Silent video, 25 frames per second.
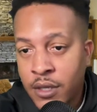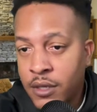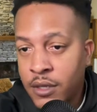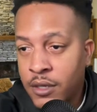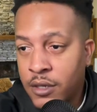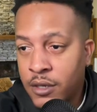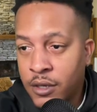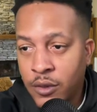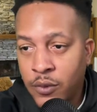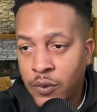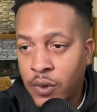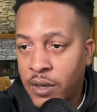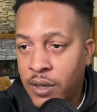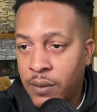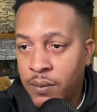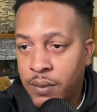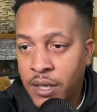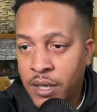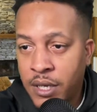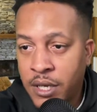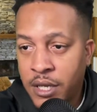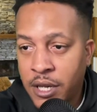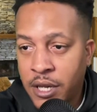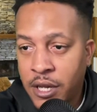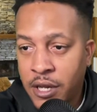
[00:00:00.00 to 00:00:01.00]
Good way to
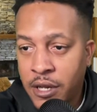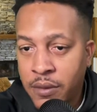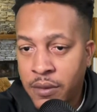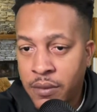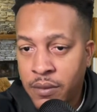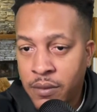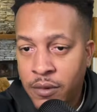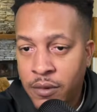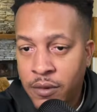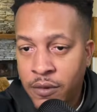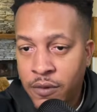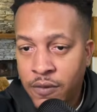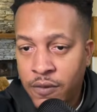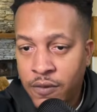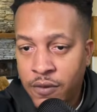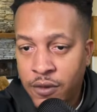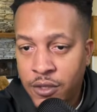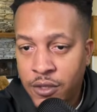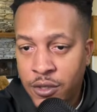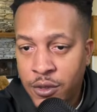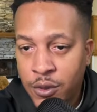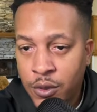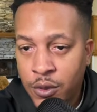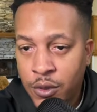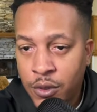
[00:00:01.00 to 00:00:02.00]
play the game for
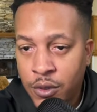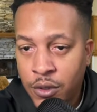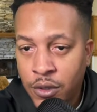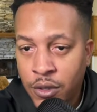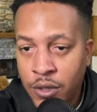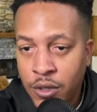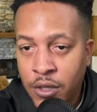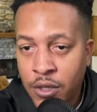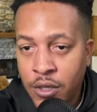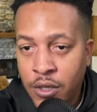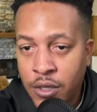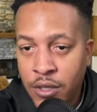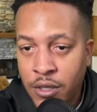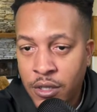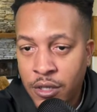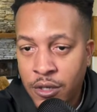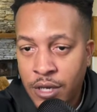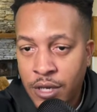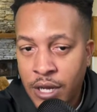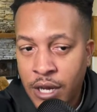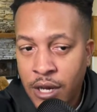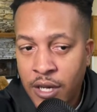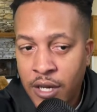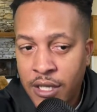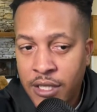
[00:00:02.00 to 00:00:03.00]
sure. They're
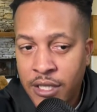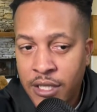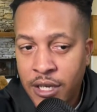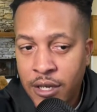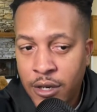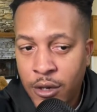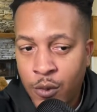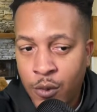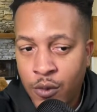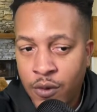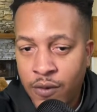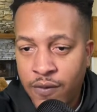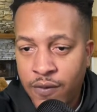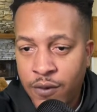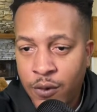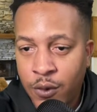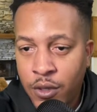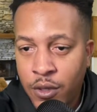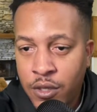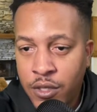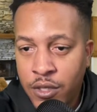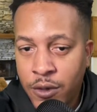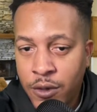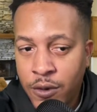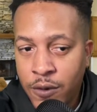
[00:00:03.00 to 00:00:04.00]
now, I think,
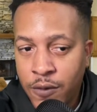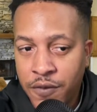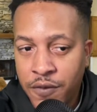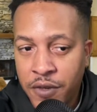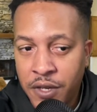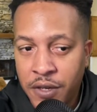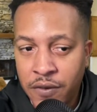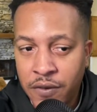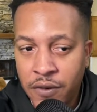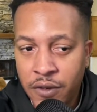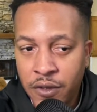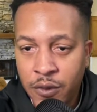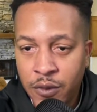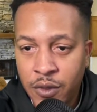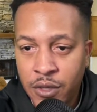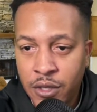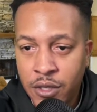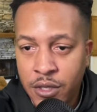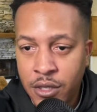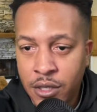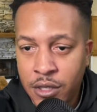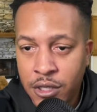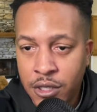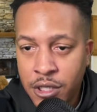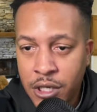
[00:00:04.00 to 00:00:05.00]
0-4 is a home favorite. What's
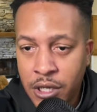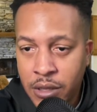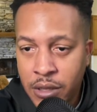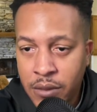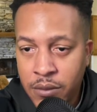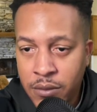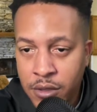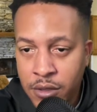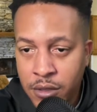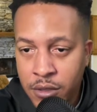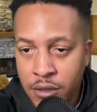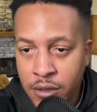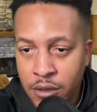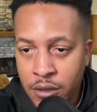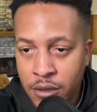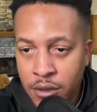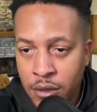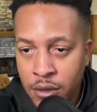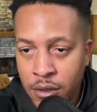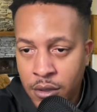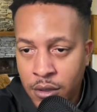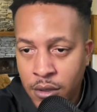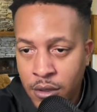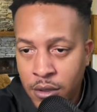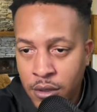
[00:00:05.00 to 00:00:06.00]
good, James?
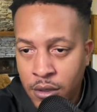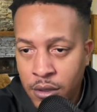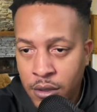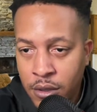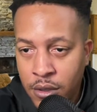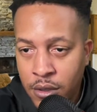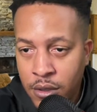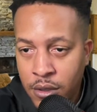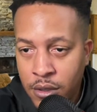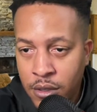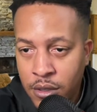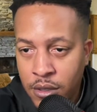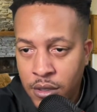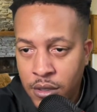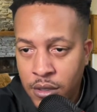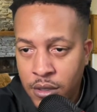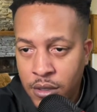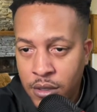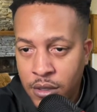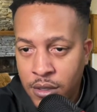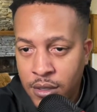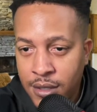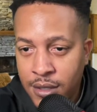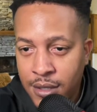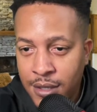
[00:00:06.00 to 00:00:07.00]
Let's
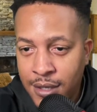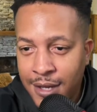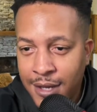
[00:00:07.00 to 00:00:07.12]
see.